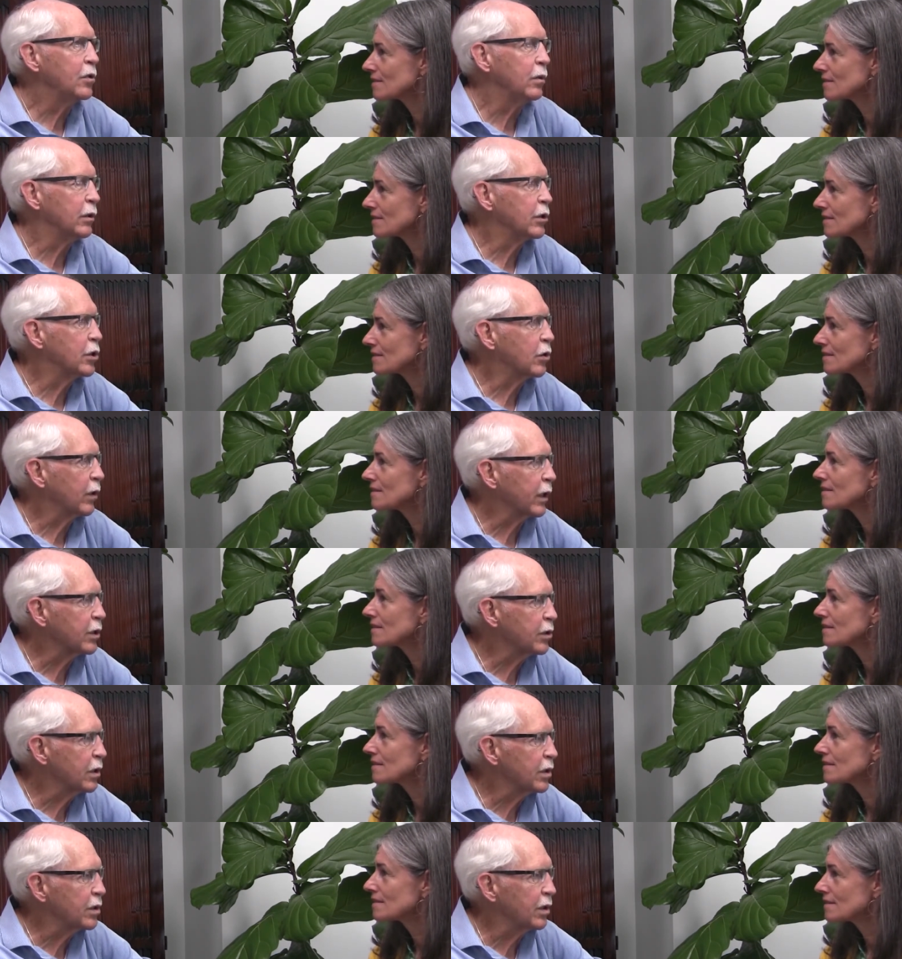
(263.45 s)
Speaker 1: to
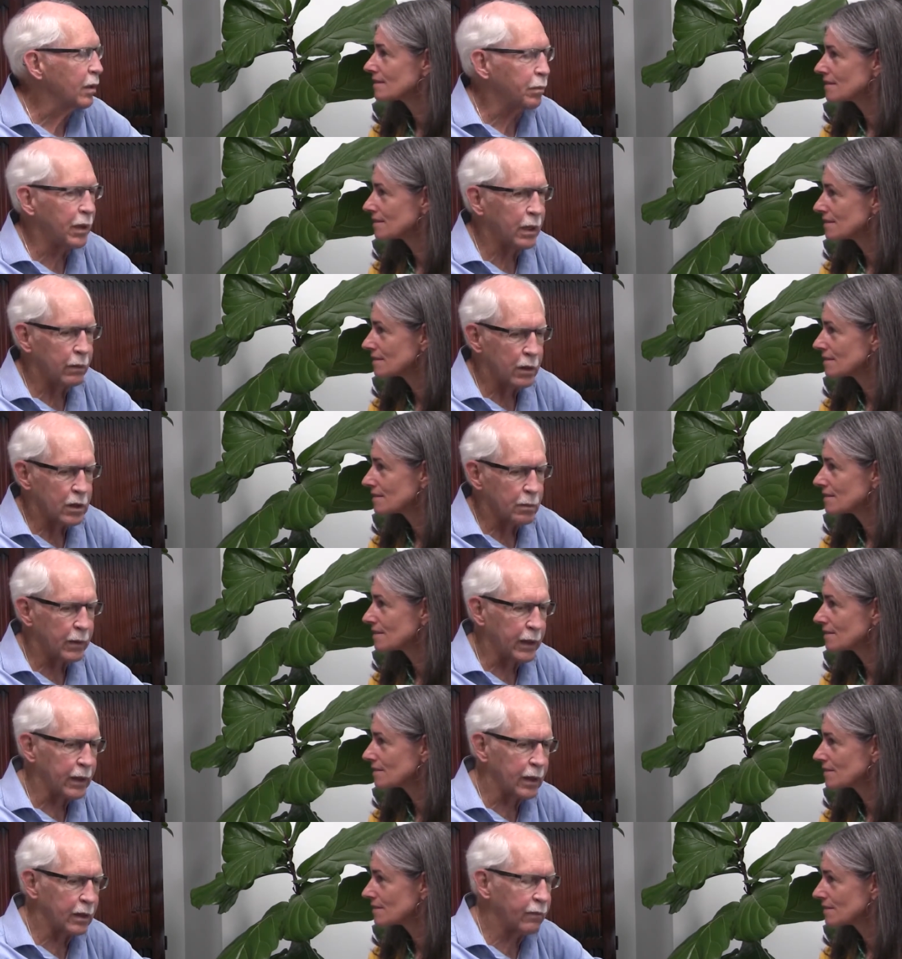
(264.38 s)
instructions the parents
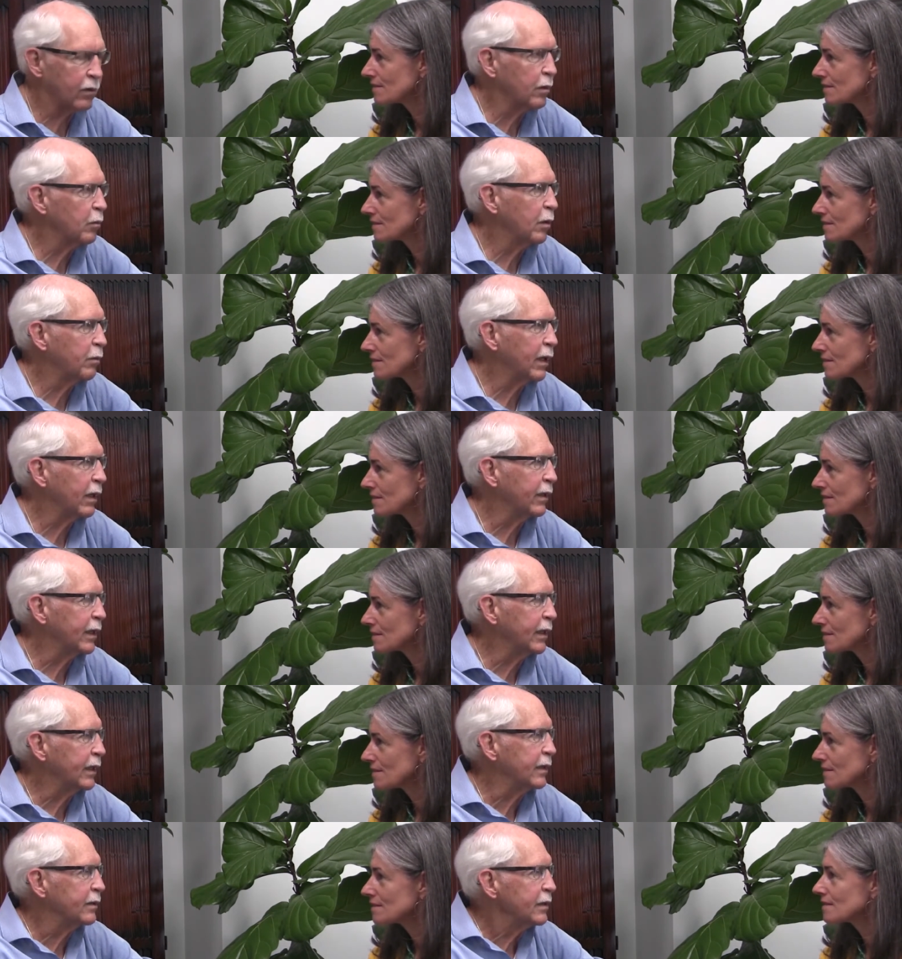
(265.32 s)
might give them
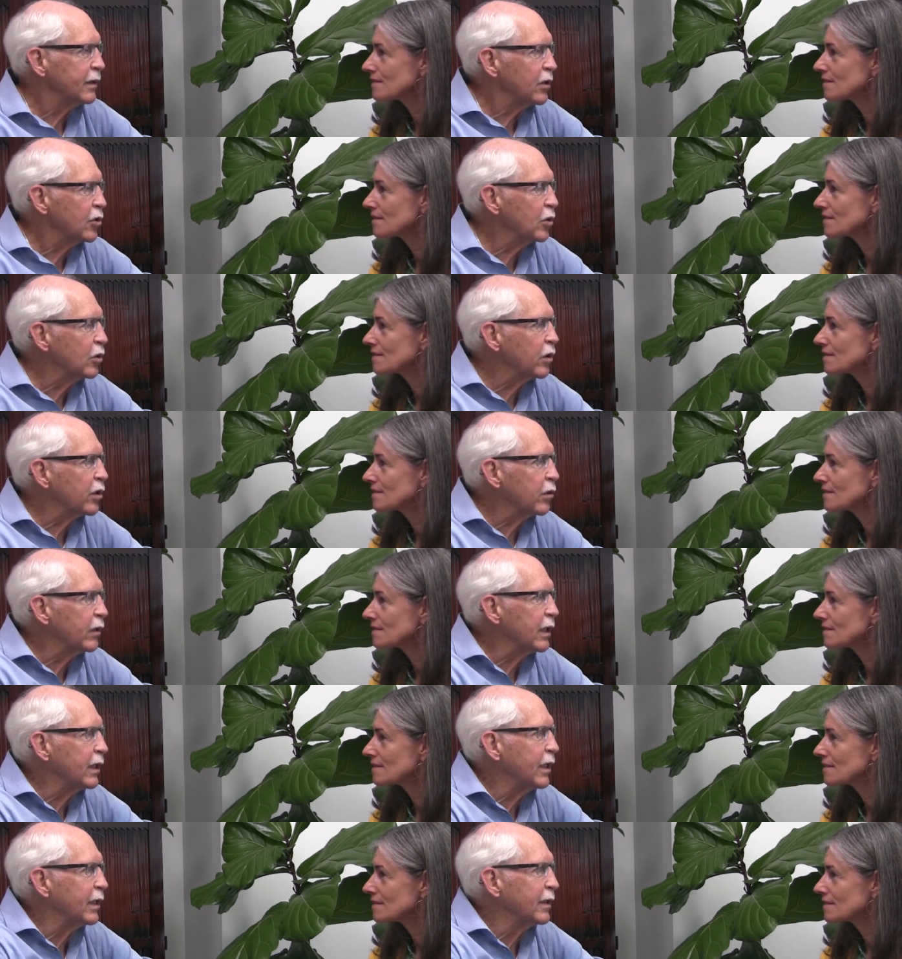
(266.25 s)
about getting two or
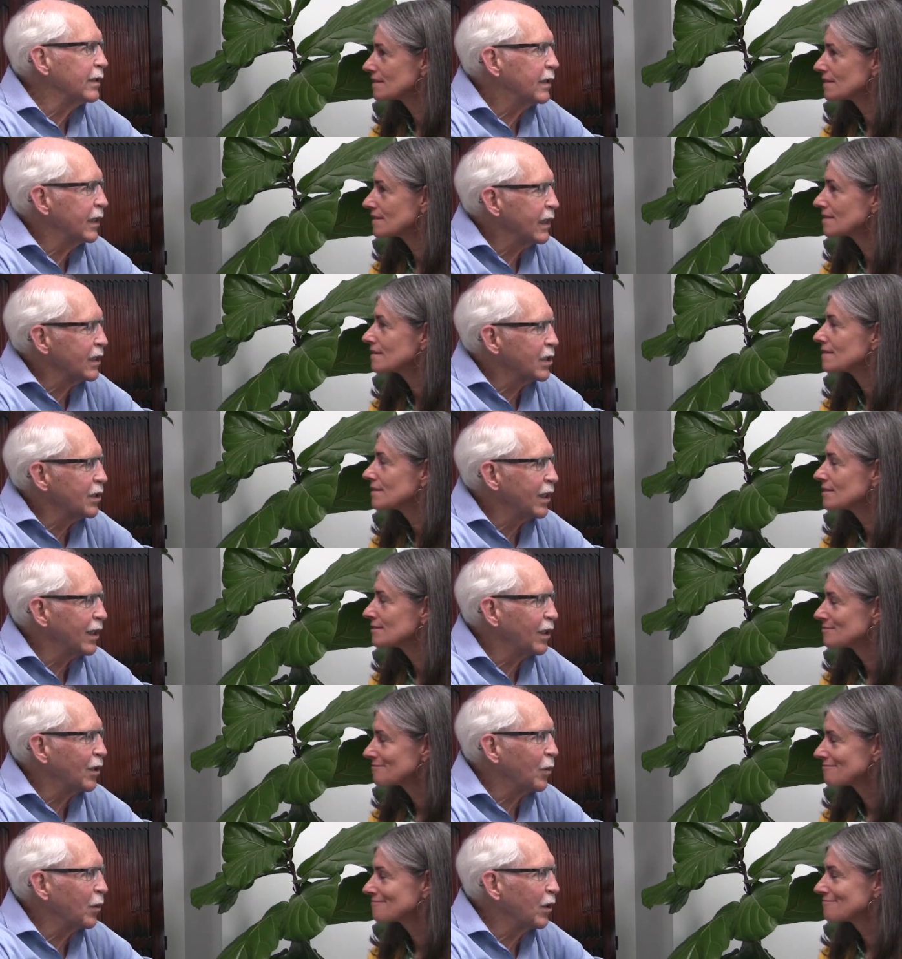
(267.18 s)
three things
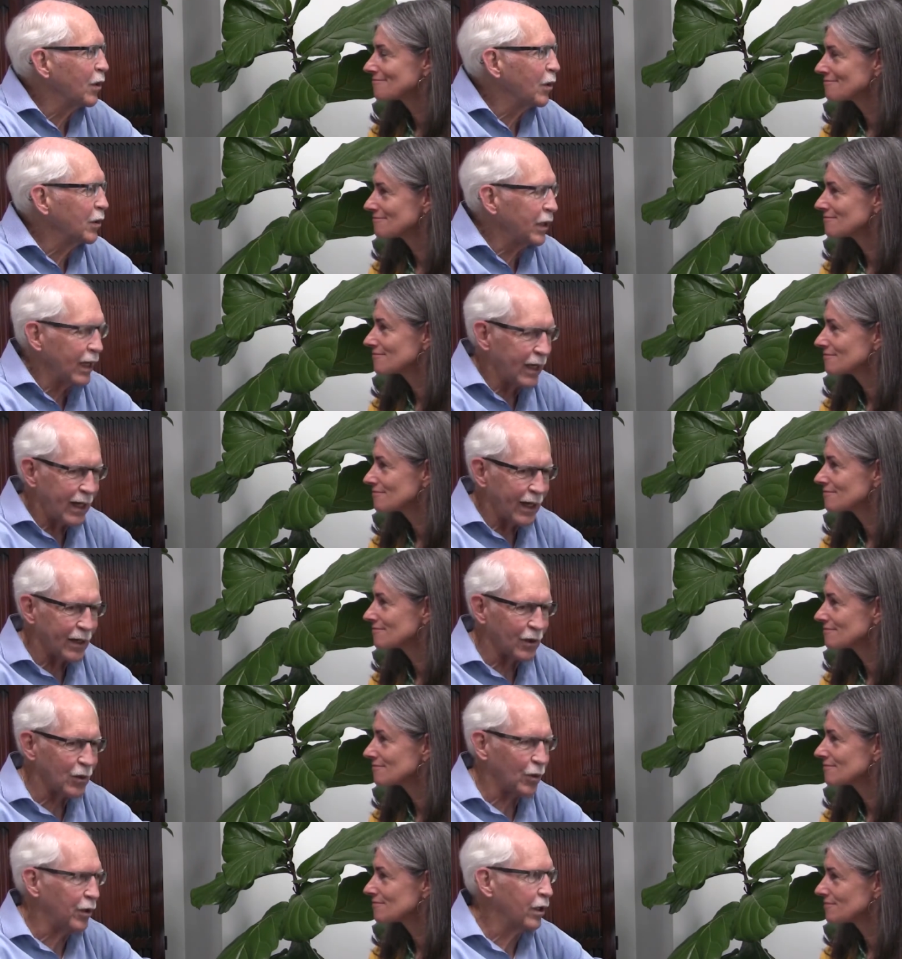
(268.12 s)
done in a row and they
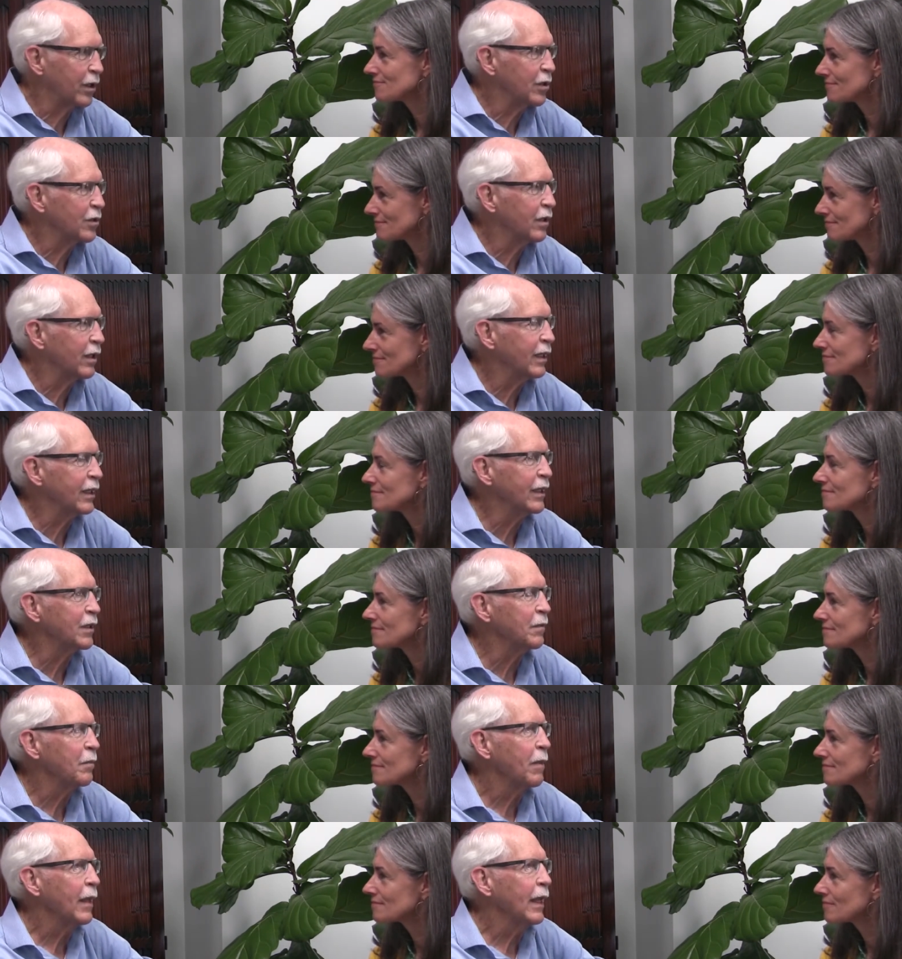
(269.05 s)
can't hold on to
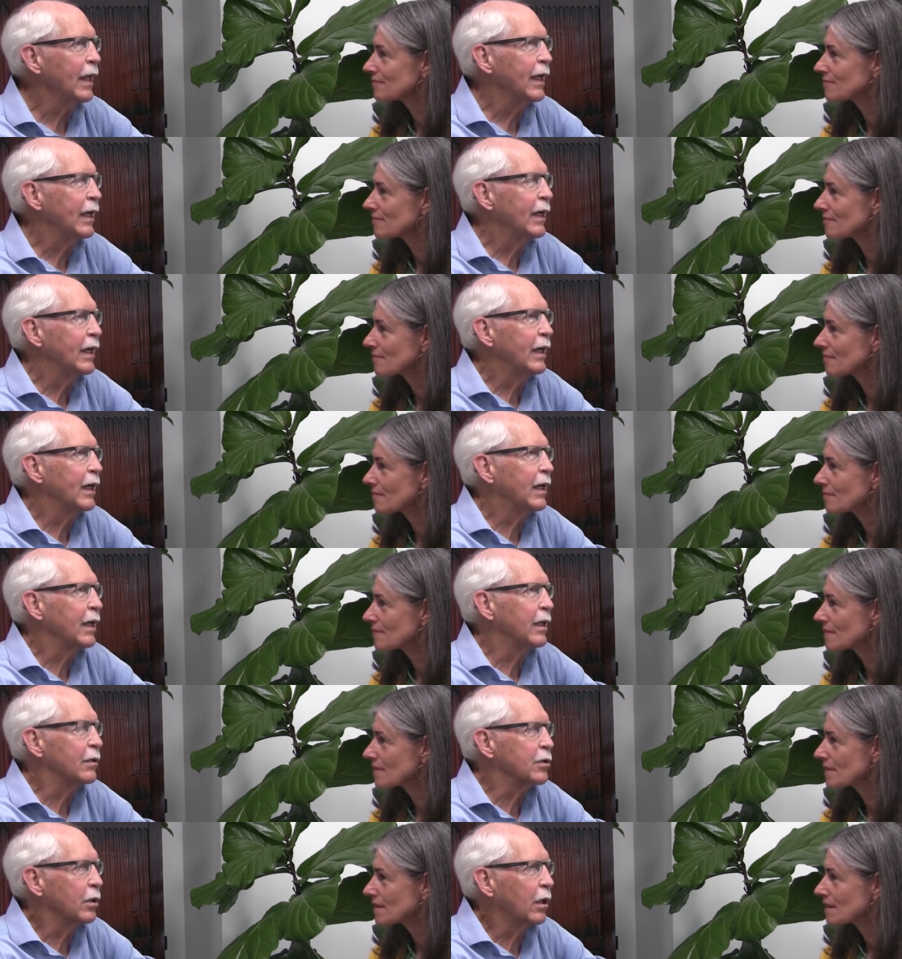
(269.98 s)
that.
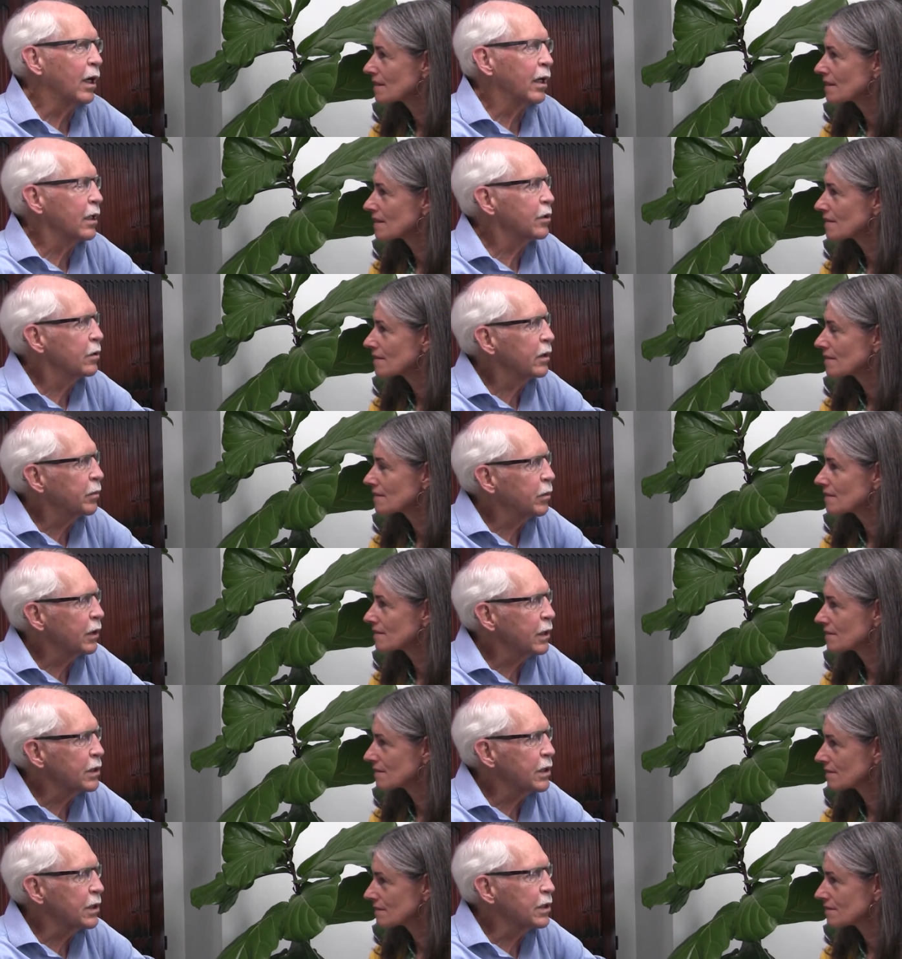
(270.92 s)
So auditory
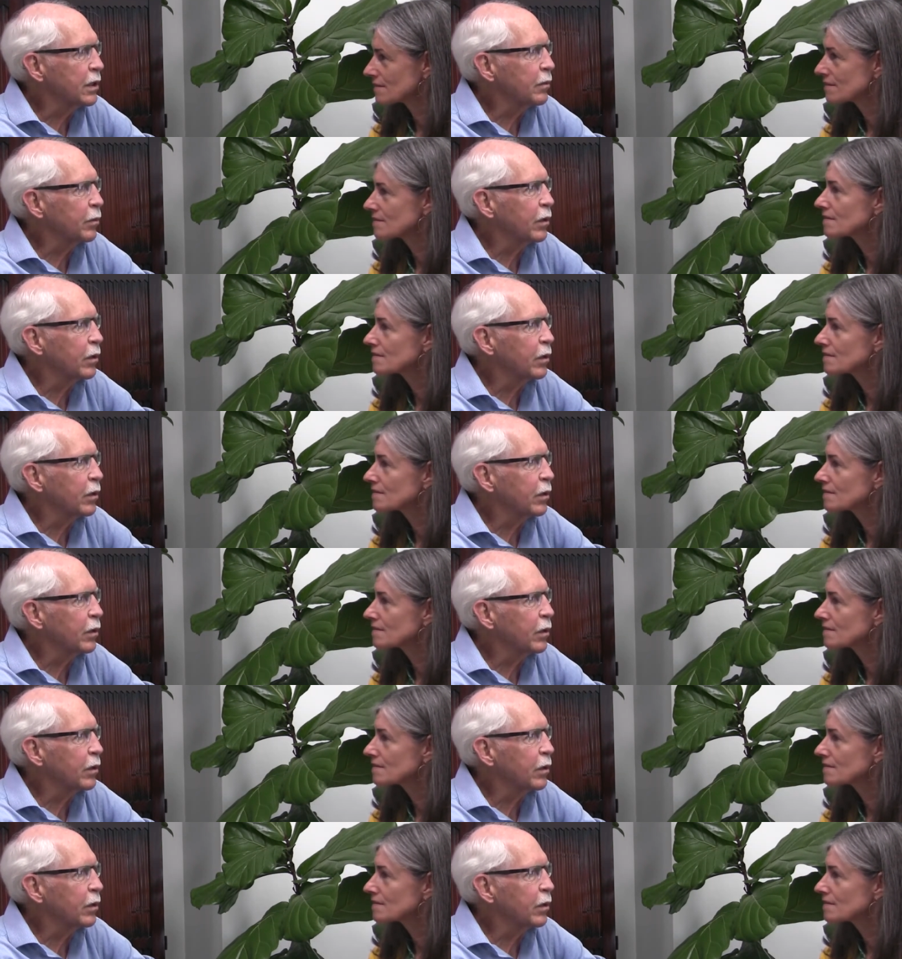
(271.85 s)
processing